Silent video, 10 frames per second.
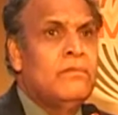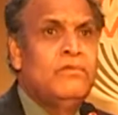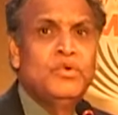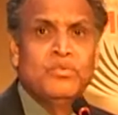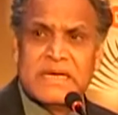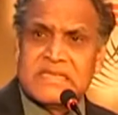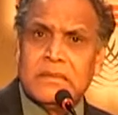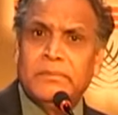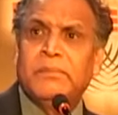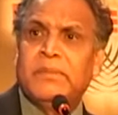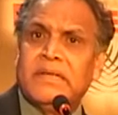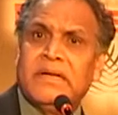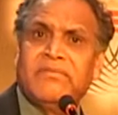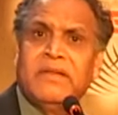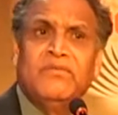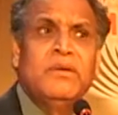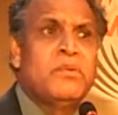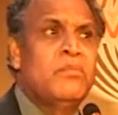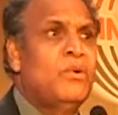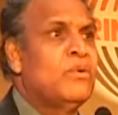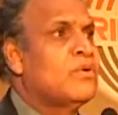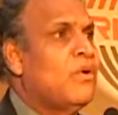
you must remember that when we promote